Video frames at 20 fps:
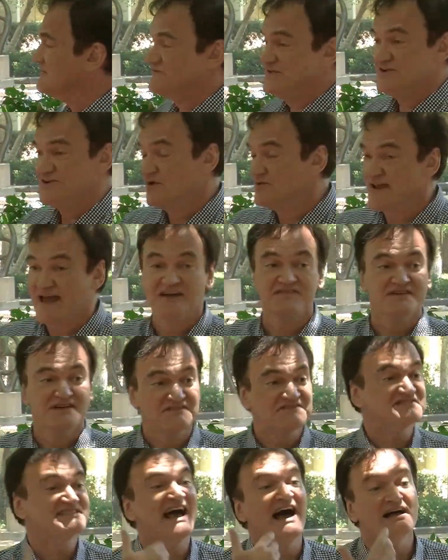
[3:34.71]
if you don't have
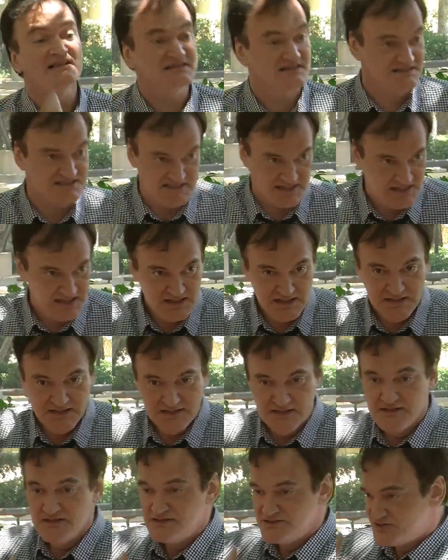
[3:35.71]
enough talent
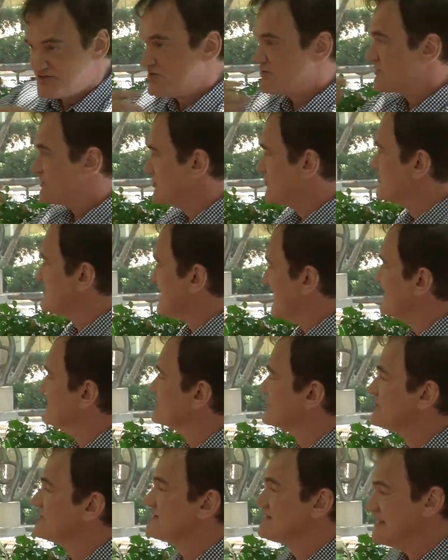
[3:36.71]
to
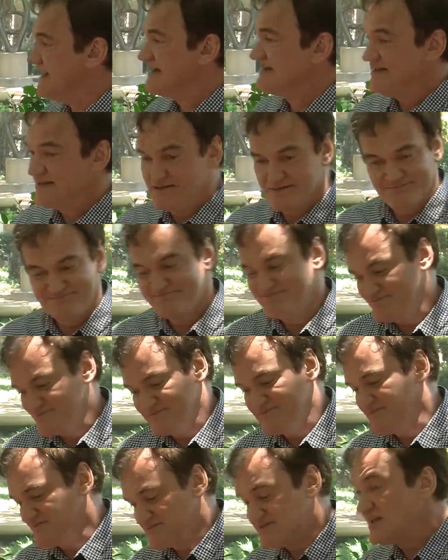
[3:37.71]
create good lighting,
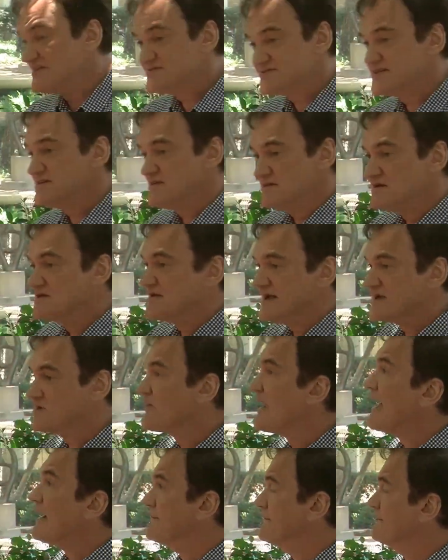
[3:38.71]
your stuff's going to look like
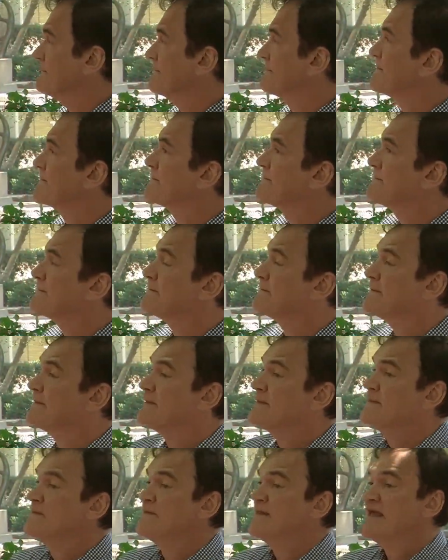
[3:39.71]
crap.
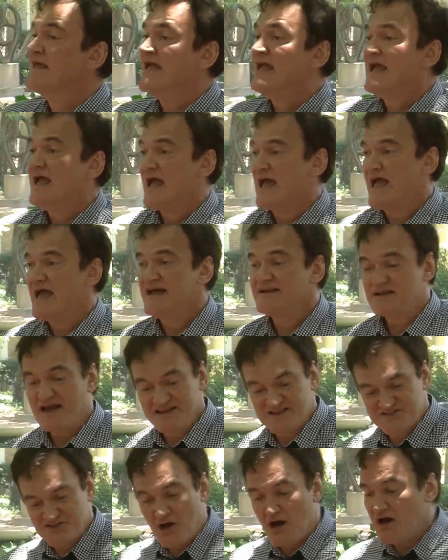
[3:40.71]
And I
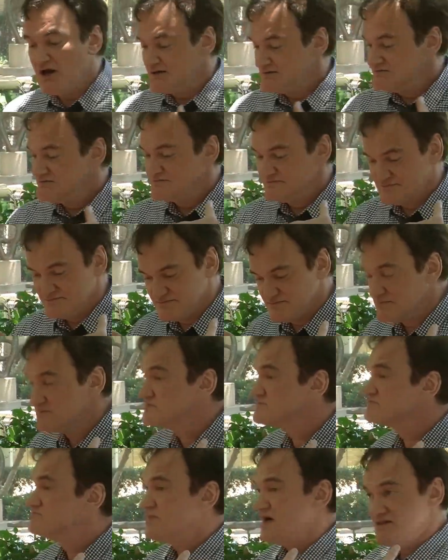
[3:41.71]
saw
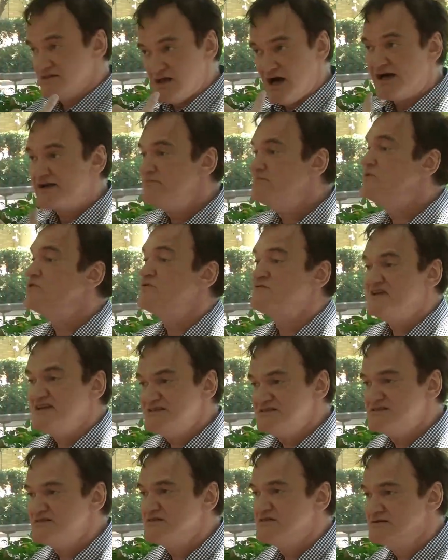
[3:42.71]
a lot of
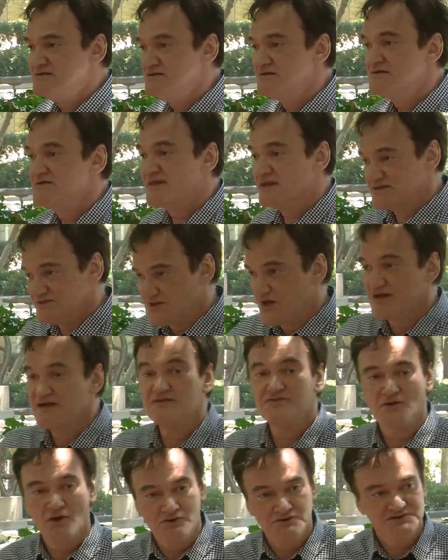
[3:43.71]
movies done
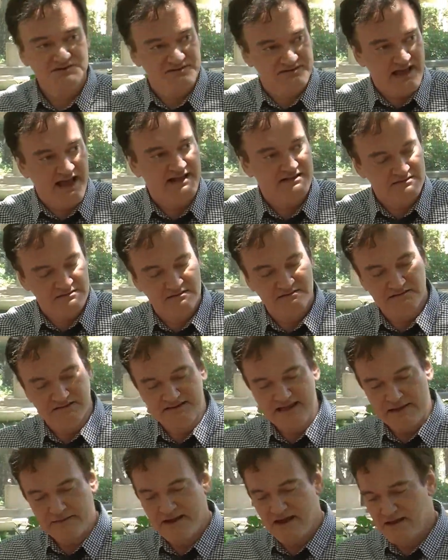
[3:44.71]
in that
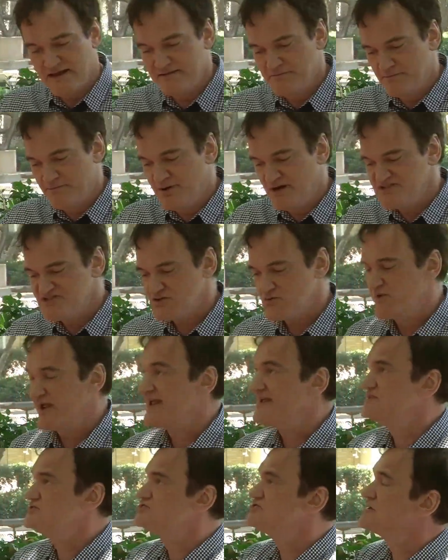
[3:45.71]
budget
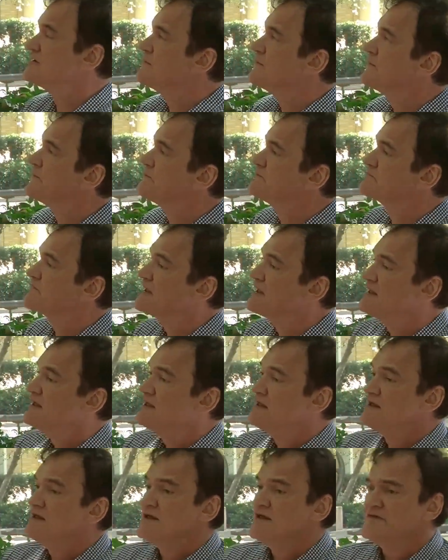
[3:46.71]
range
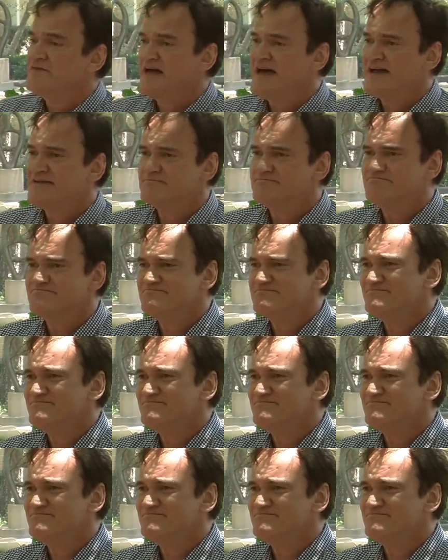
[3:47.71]
that